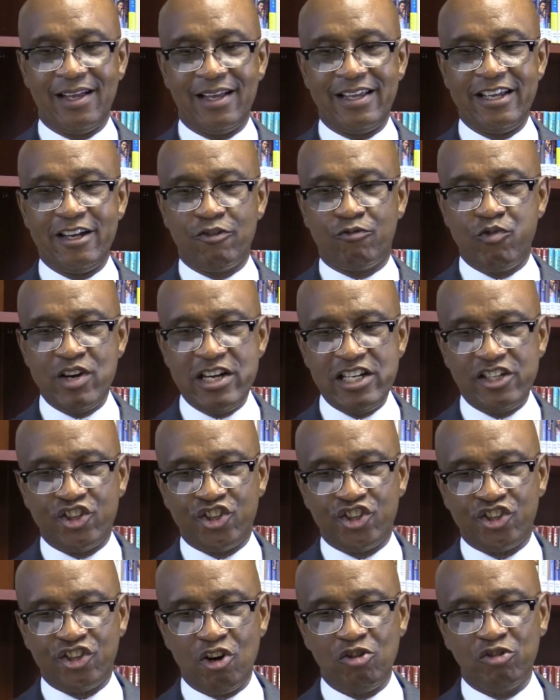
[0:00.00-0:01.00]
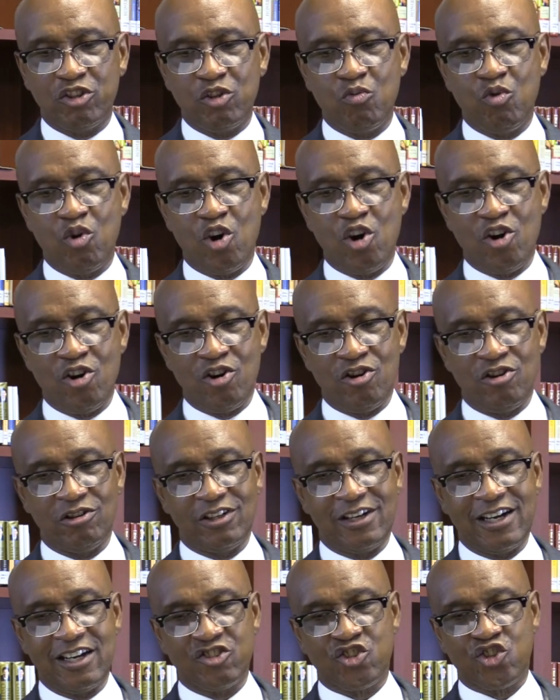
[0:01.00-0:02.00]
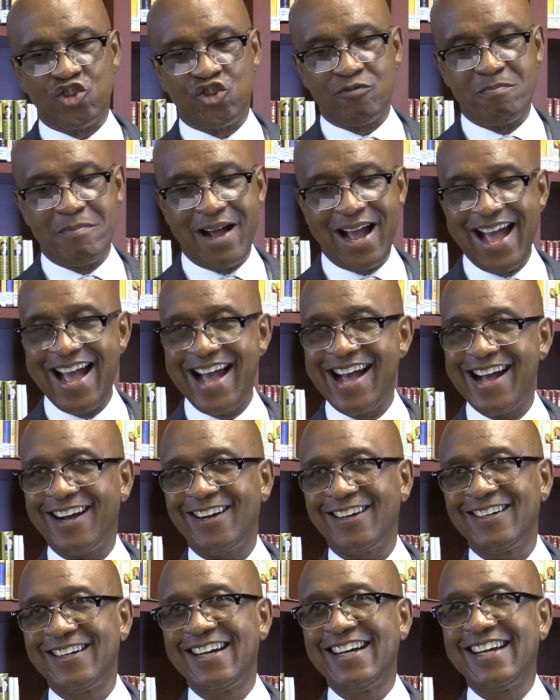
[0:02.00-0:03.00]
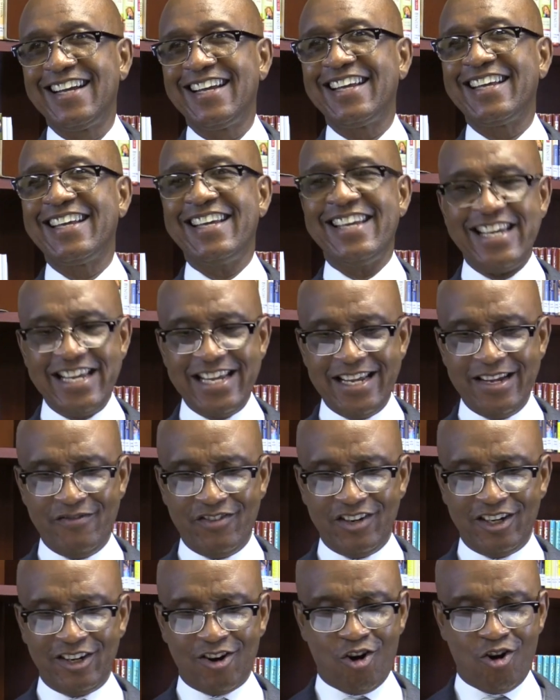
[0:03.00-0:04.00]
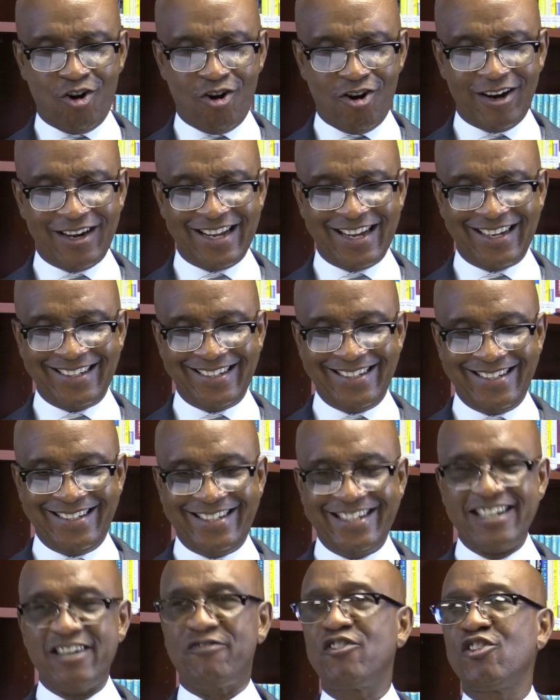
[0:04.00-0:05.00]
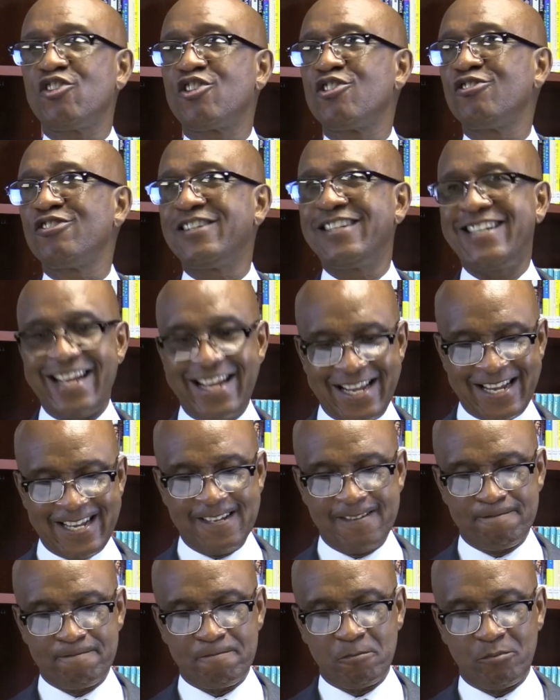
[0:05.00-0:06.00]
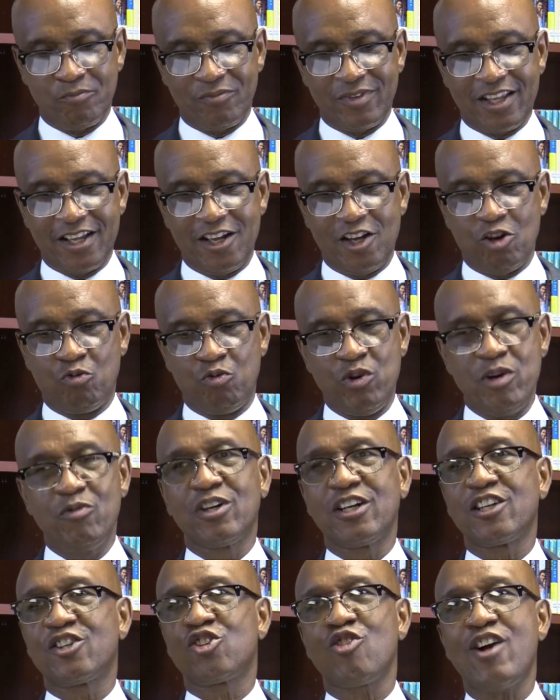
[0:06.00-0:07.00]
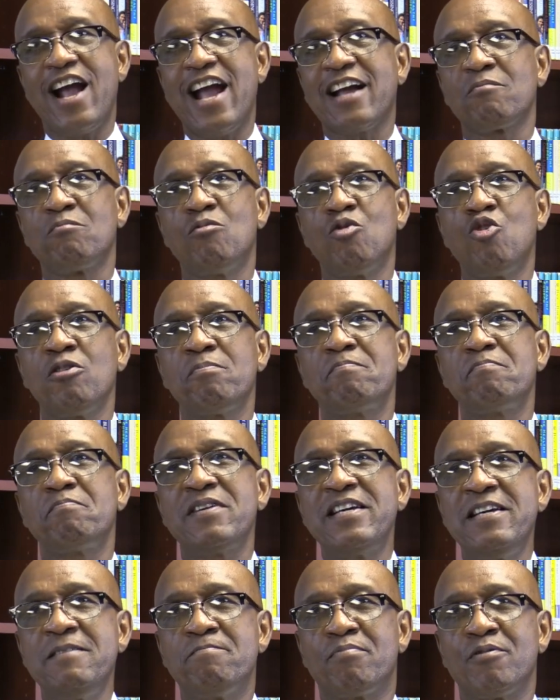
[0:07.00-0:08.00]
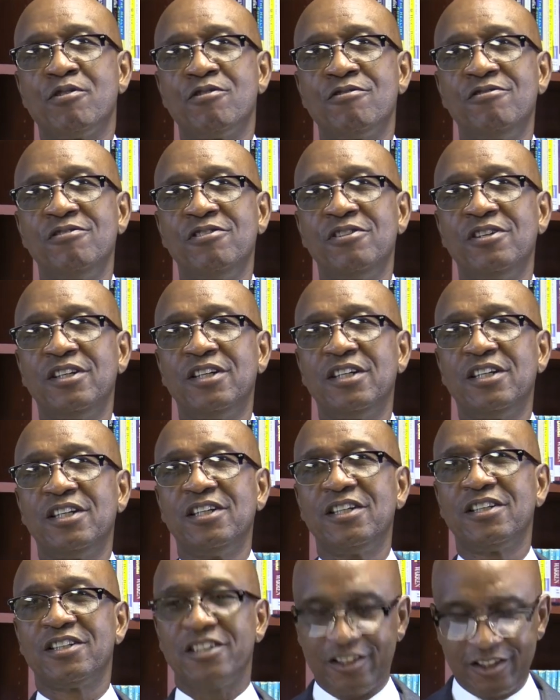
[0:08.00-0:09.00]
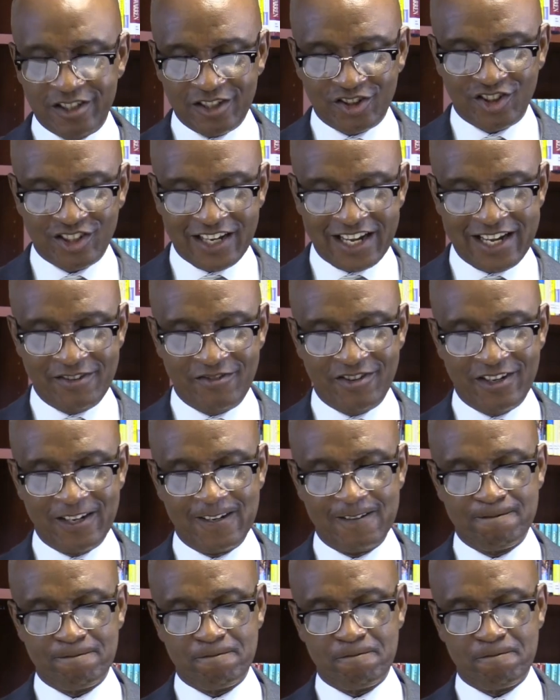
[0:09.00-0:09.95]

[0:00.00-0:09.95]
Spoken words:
If we show the world a smile, even on a difficult day, we will attract more people to the Savior.